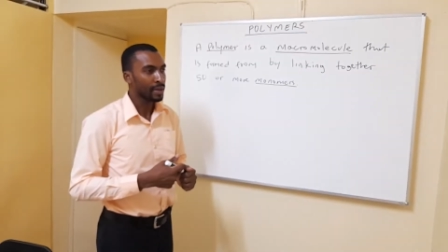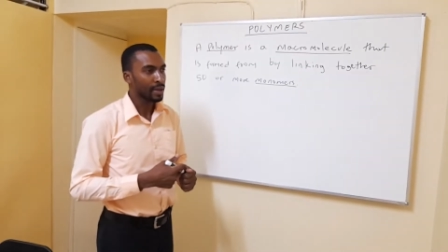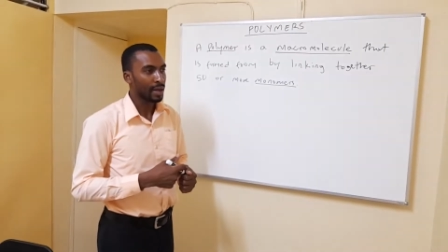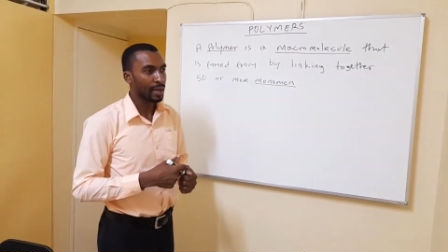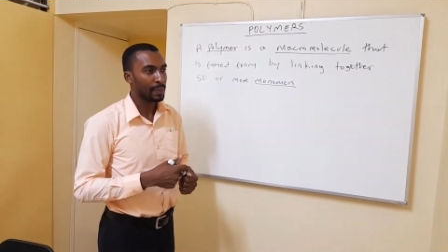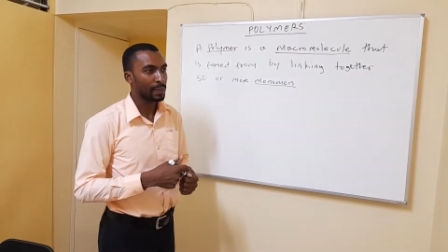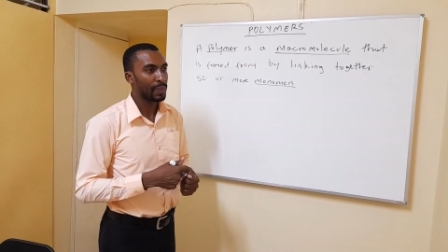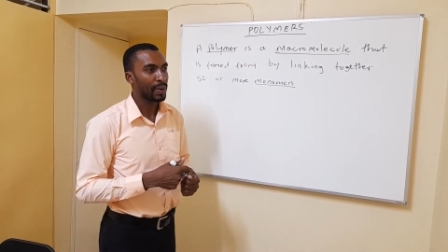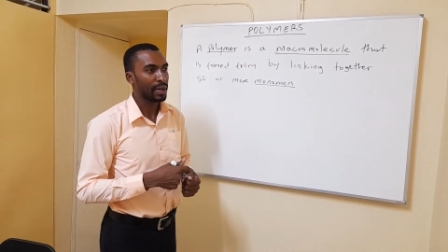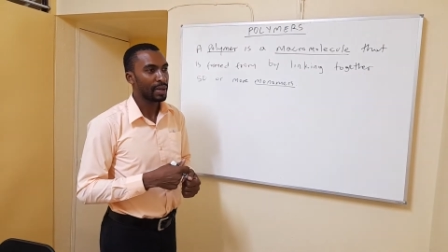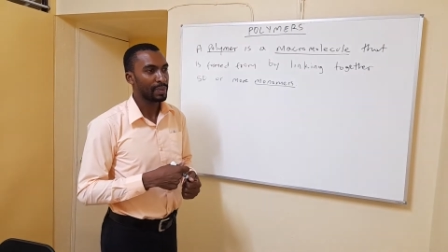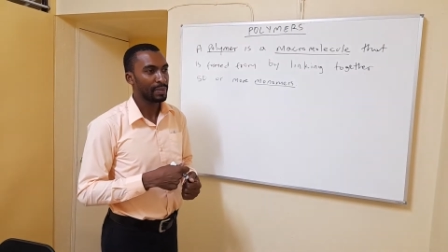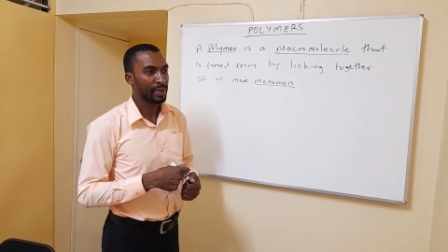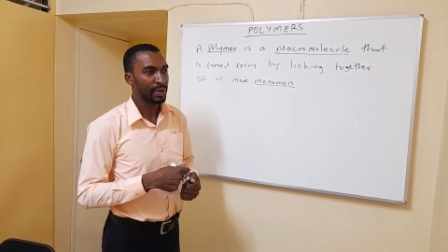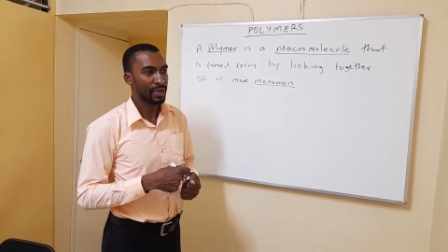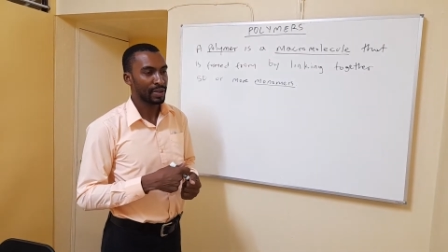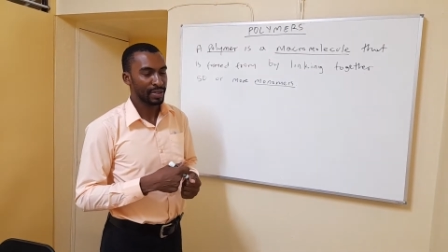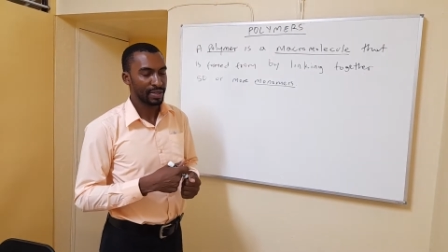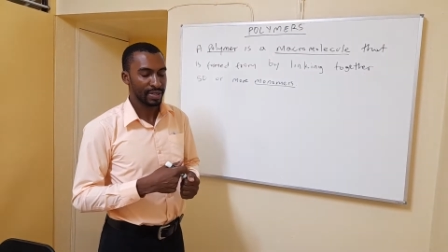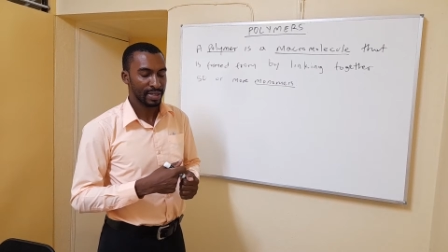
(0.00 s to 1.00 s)
And
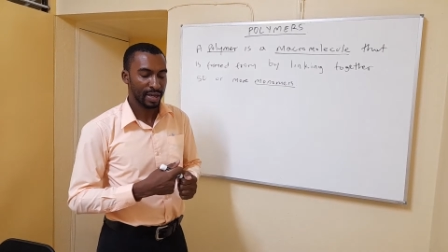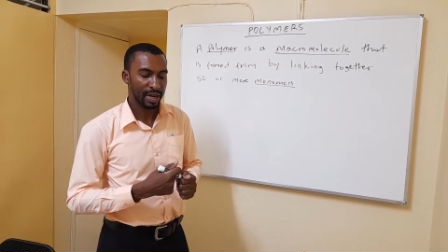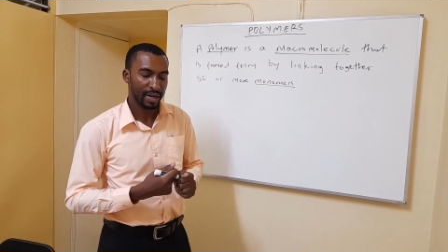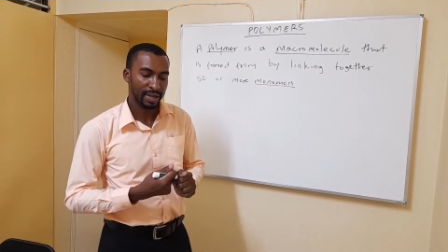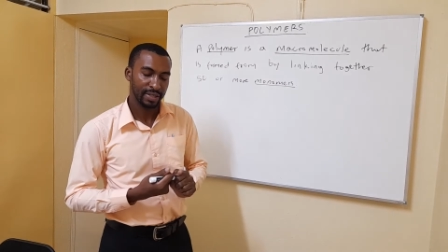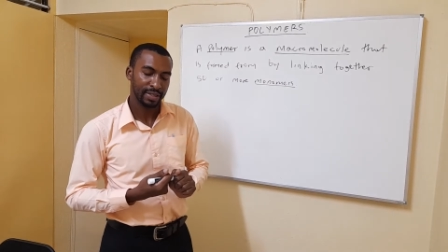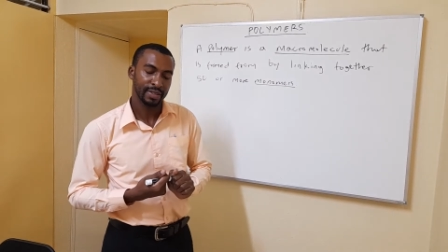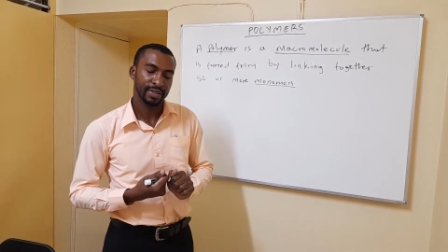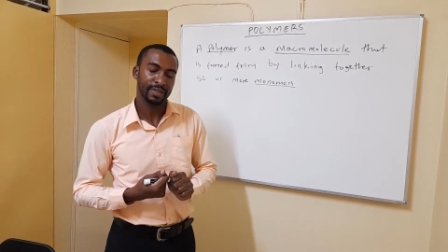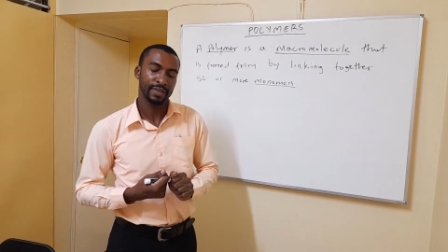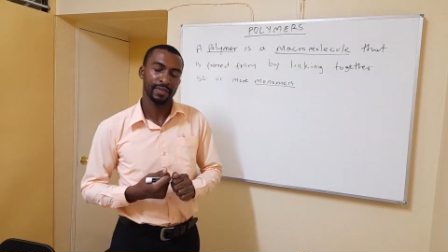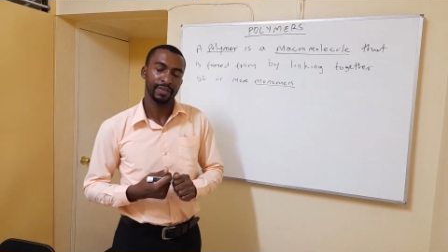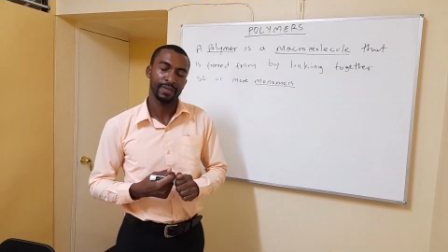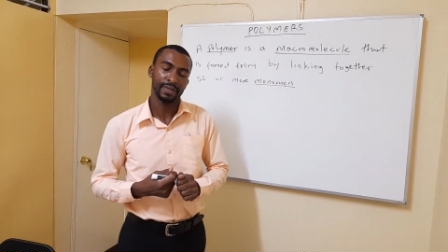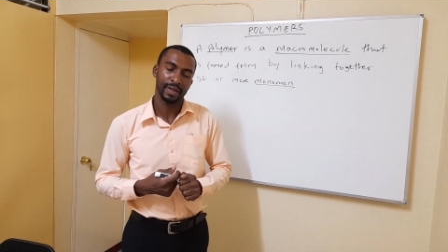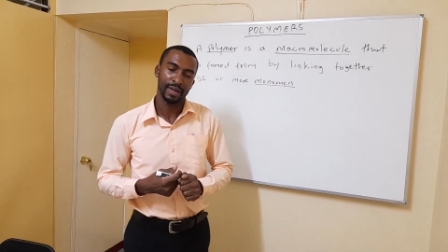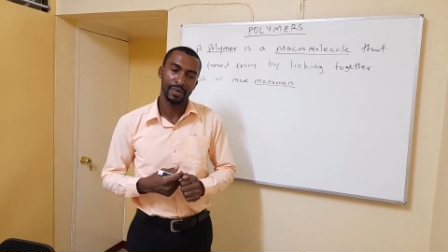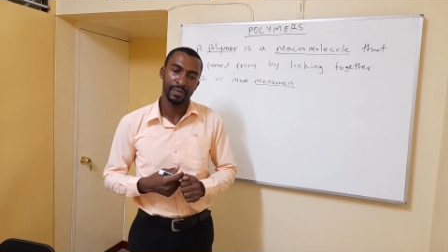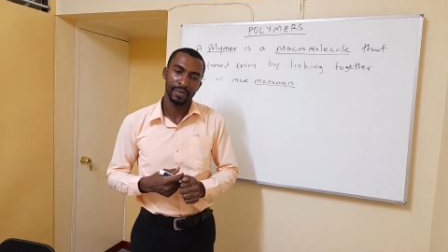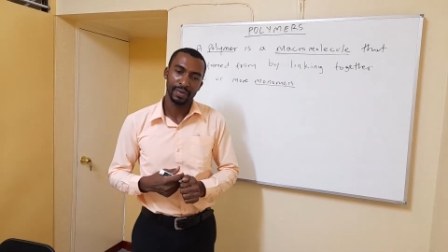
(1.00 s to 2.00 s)
polymers are stuff
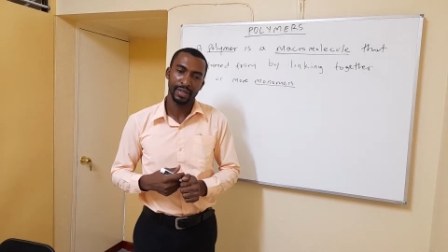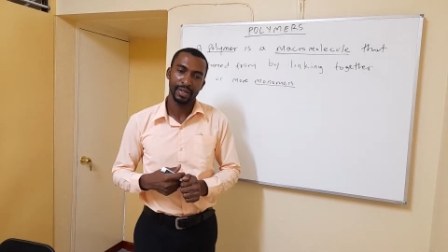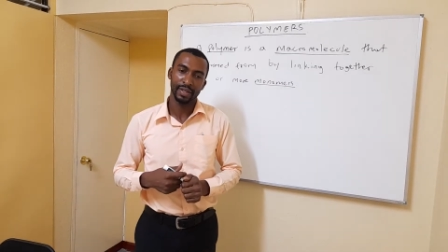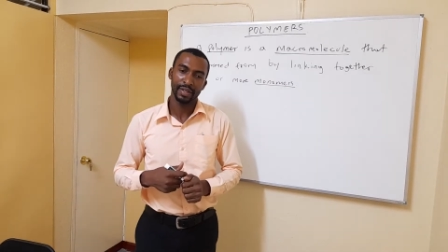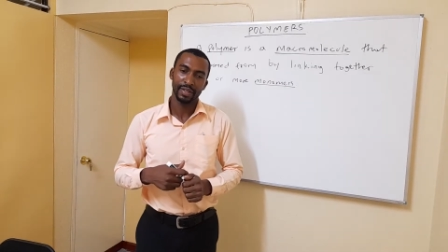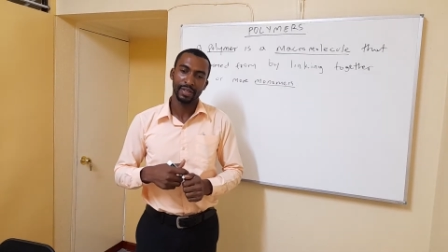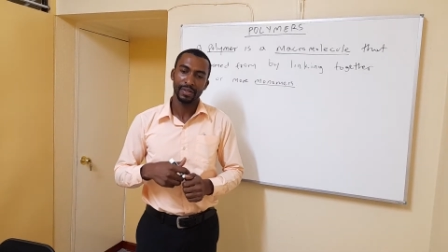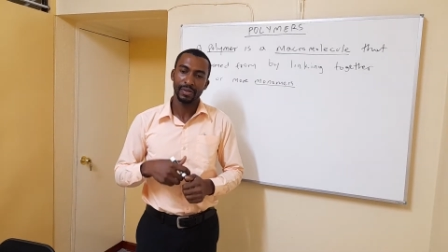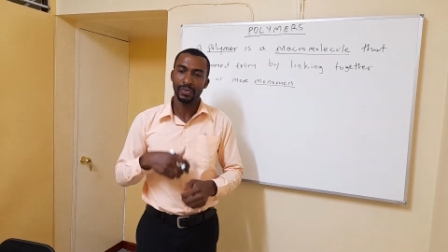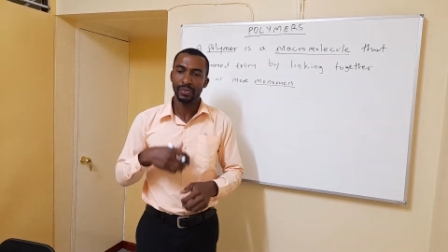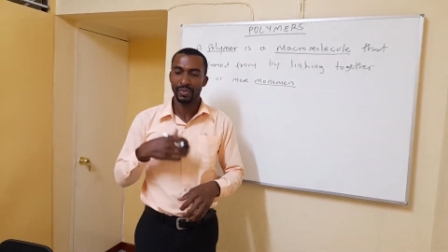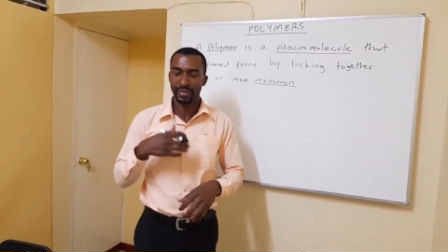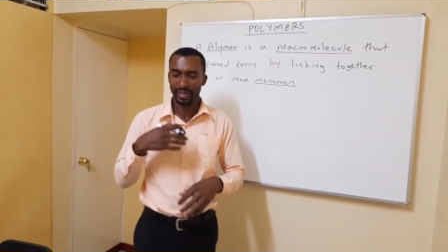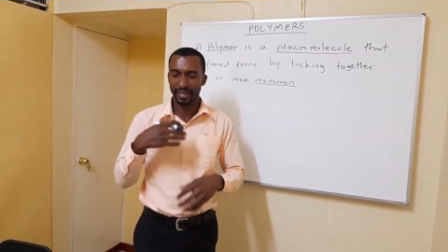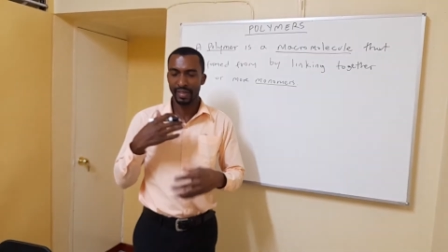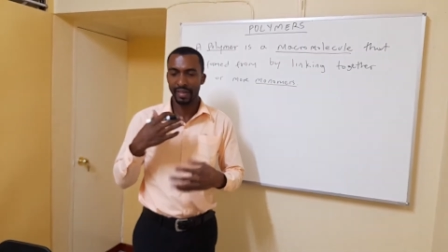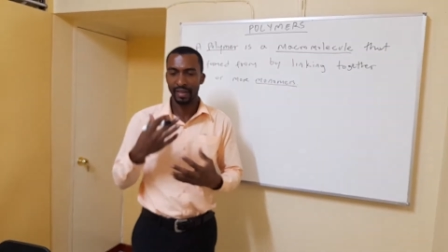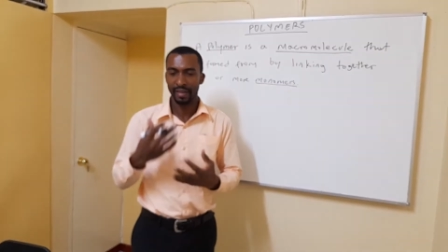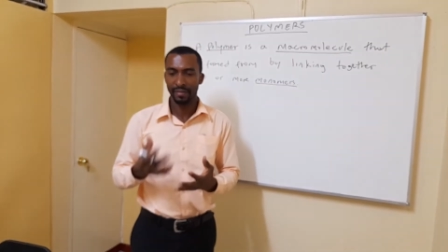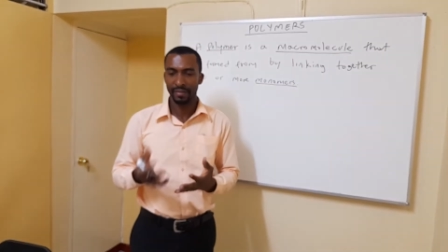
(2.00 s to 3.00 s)
that we use
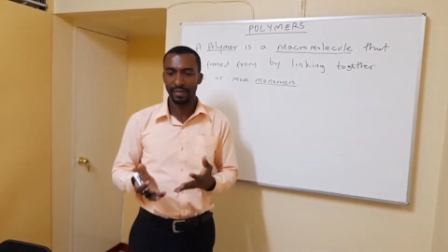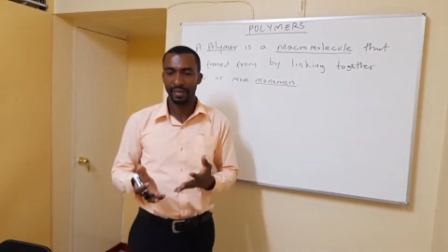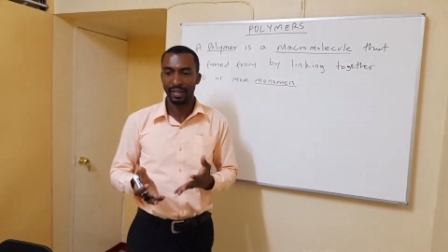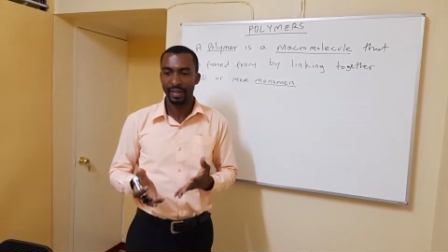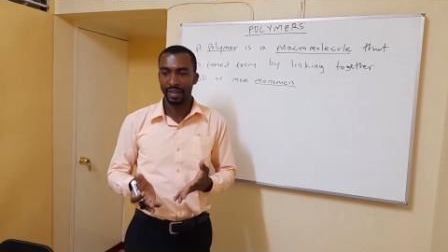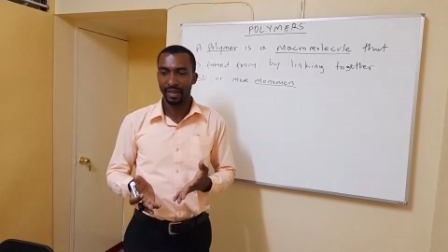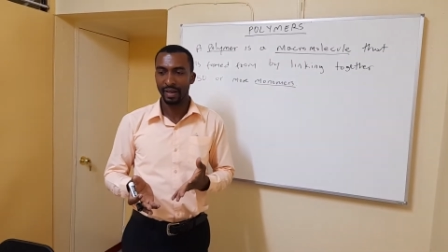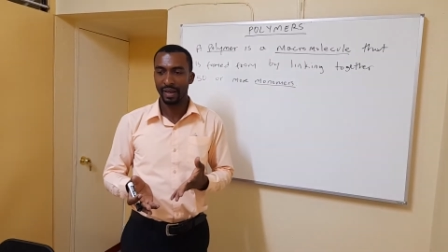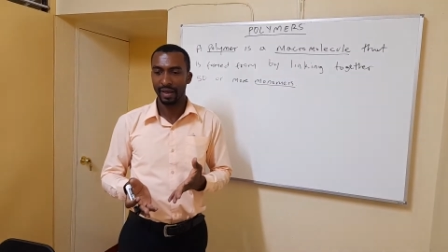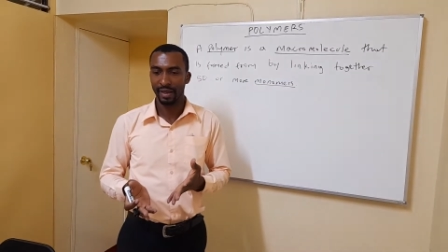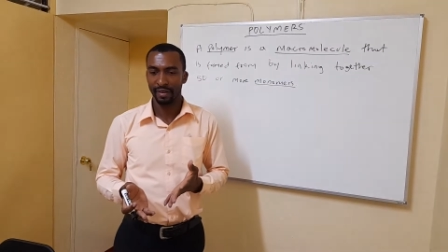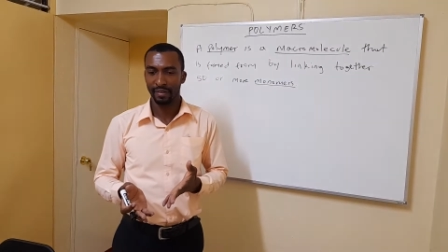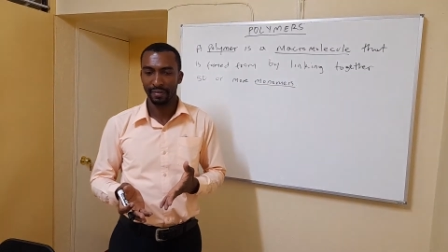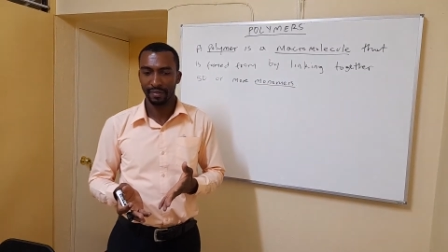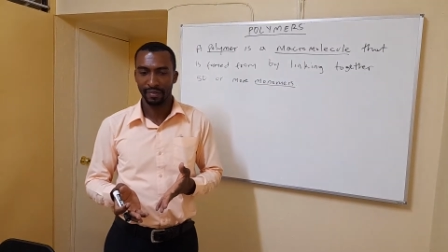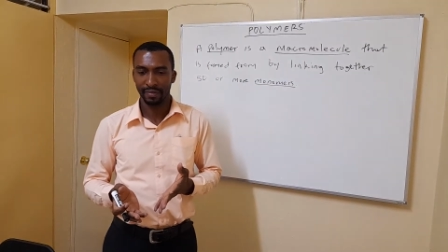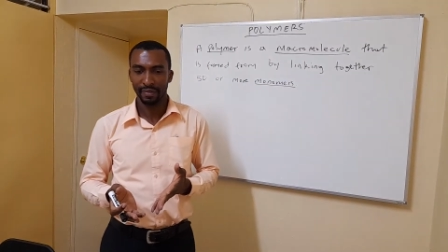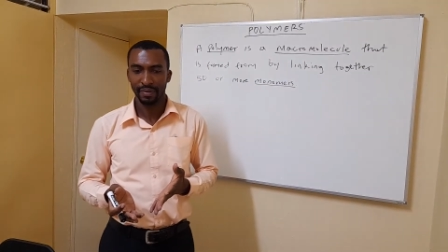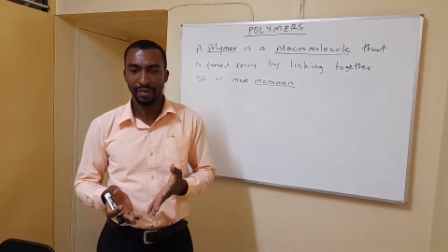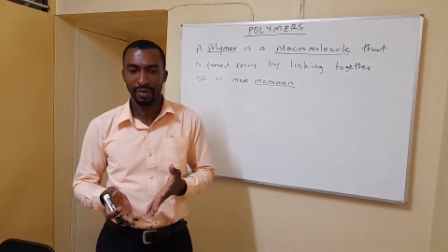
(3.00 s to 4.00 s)
in everyday
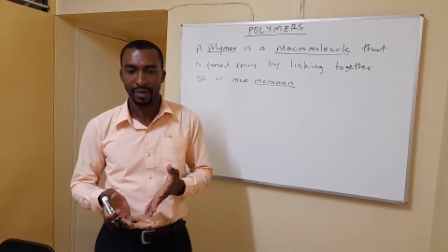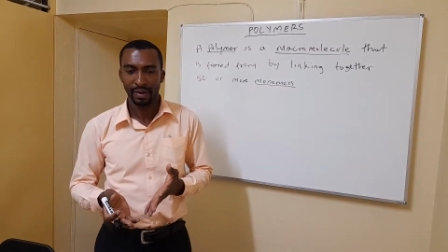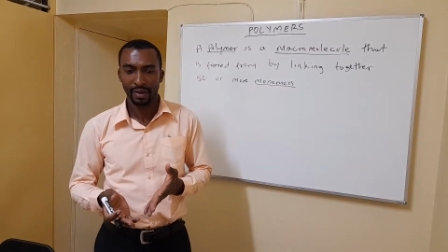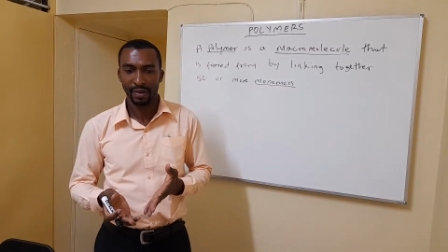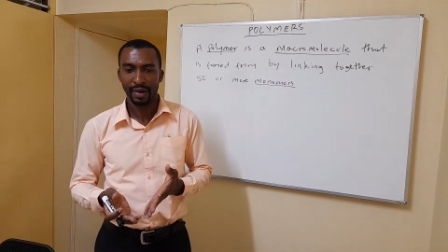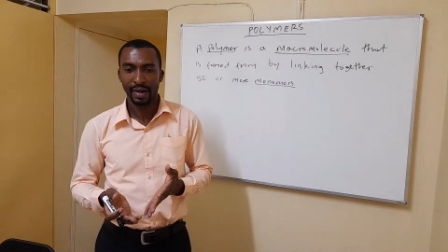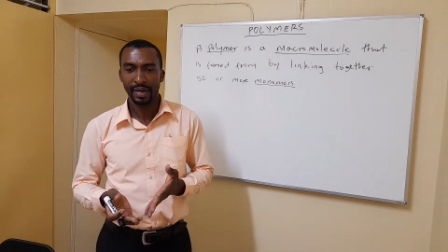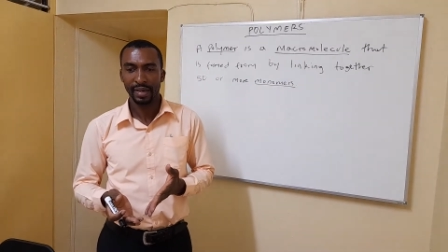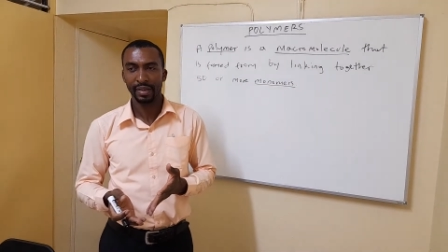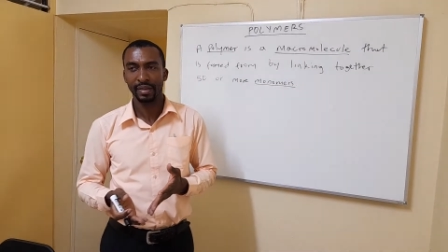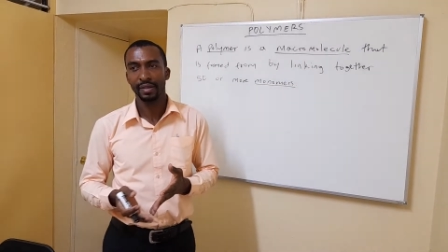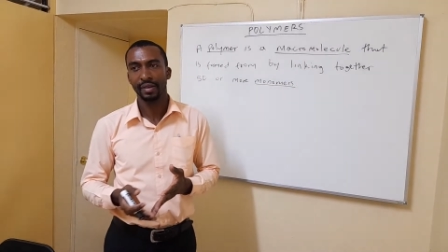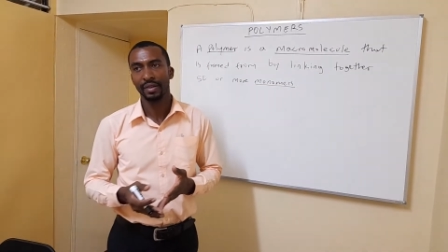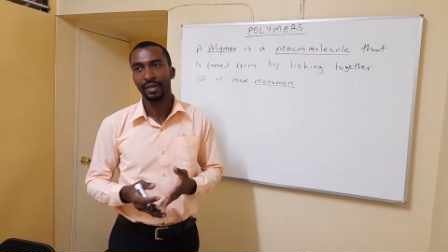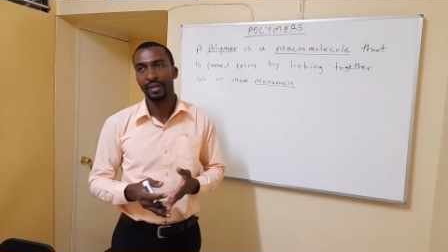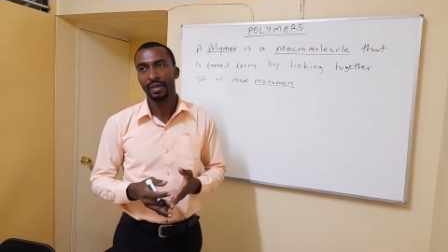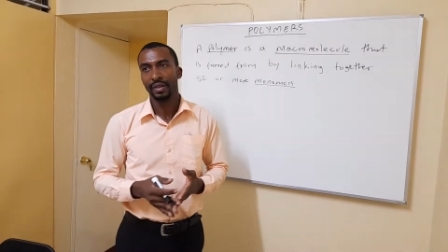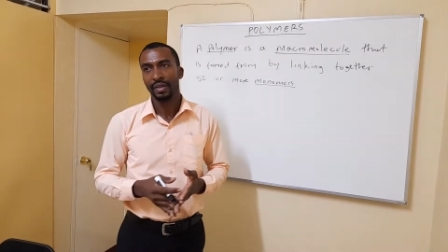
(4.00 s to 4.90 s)
life, alright?